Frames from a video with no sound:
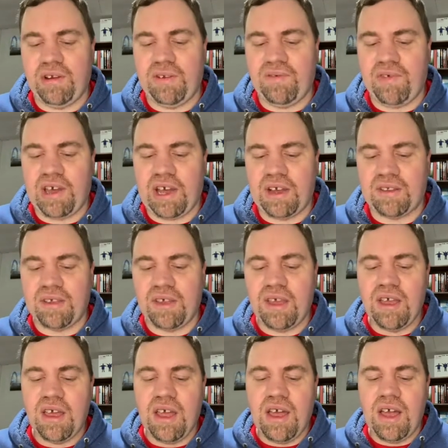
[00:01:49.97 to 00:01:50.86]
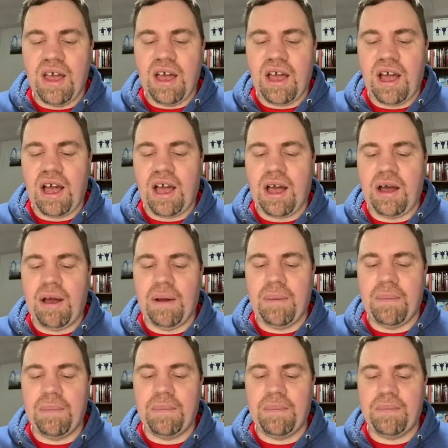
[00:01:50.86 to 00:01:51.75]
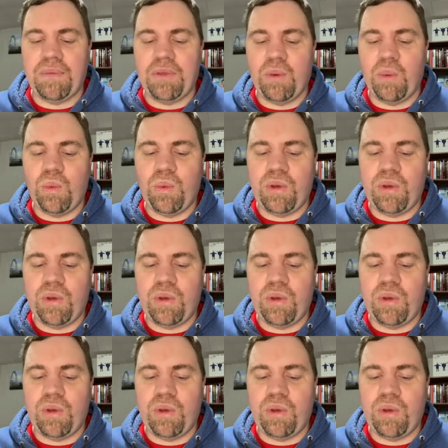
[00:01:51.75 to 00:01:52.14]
in fact. One